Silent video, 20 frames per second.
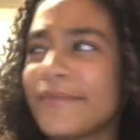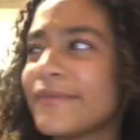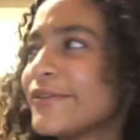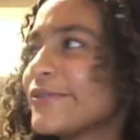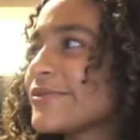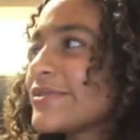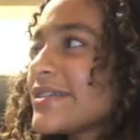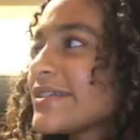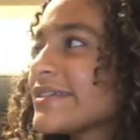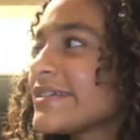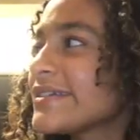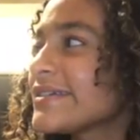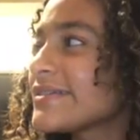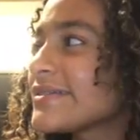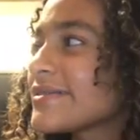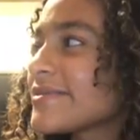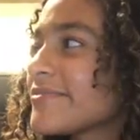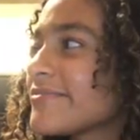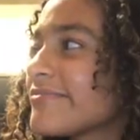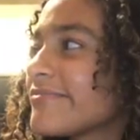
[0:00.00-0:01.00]
new to
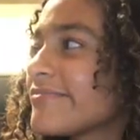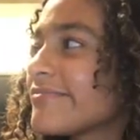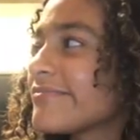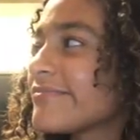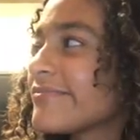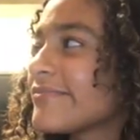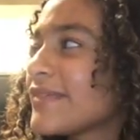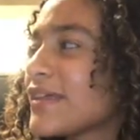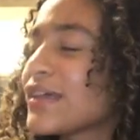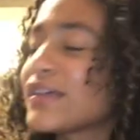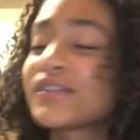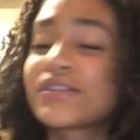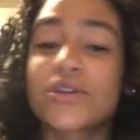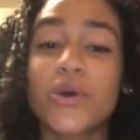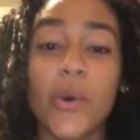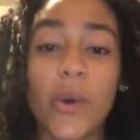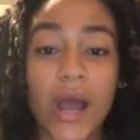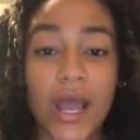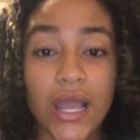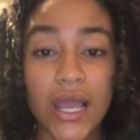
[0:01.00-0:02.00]
this.
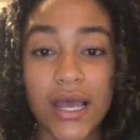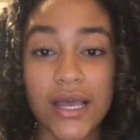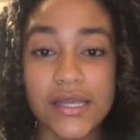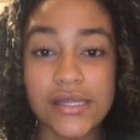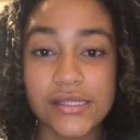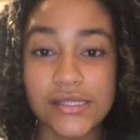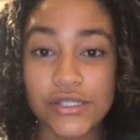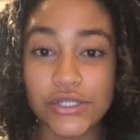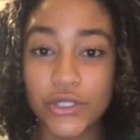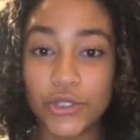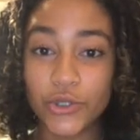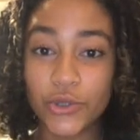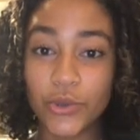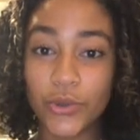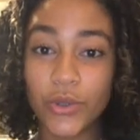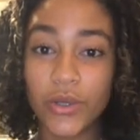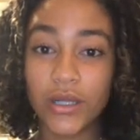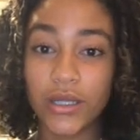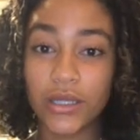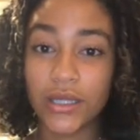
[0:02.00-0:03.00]
So, I guess you
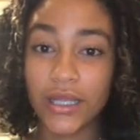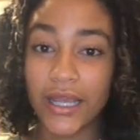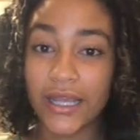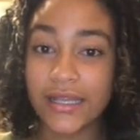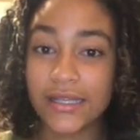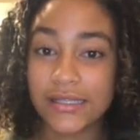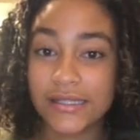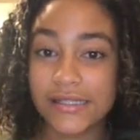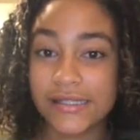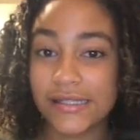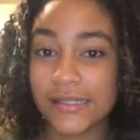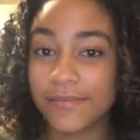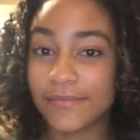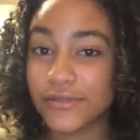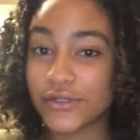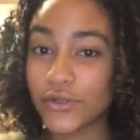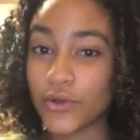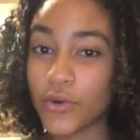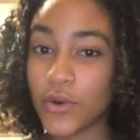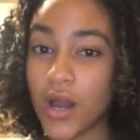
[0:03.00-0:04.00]
like,
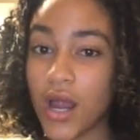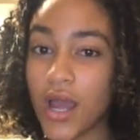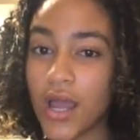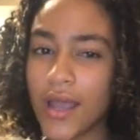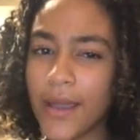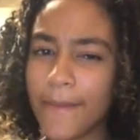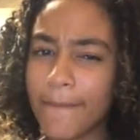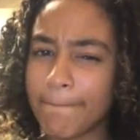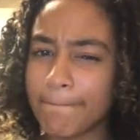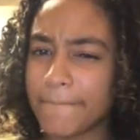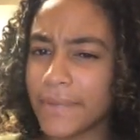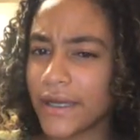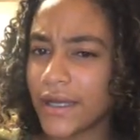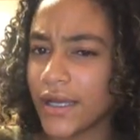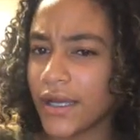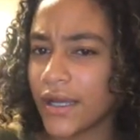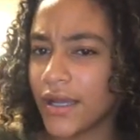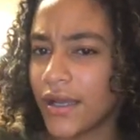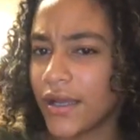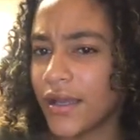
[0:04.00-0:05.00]
subscribe,
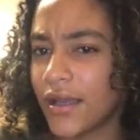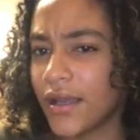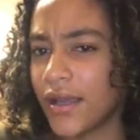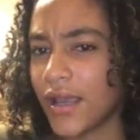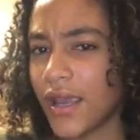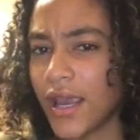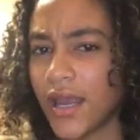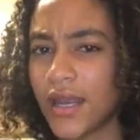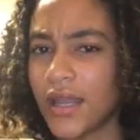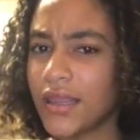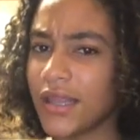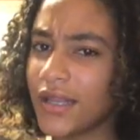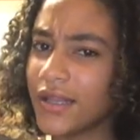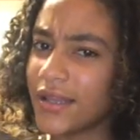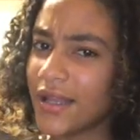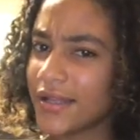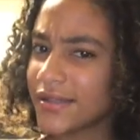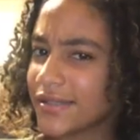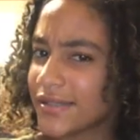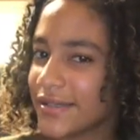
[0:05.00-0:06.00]
and I think
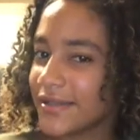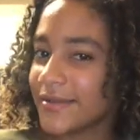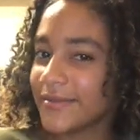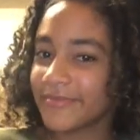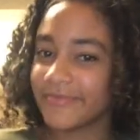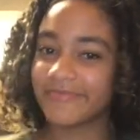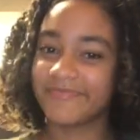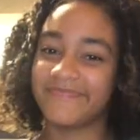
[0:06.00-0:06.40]
that's it.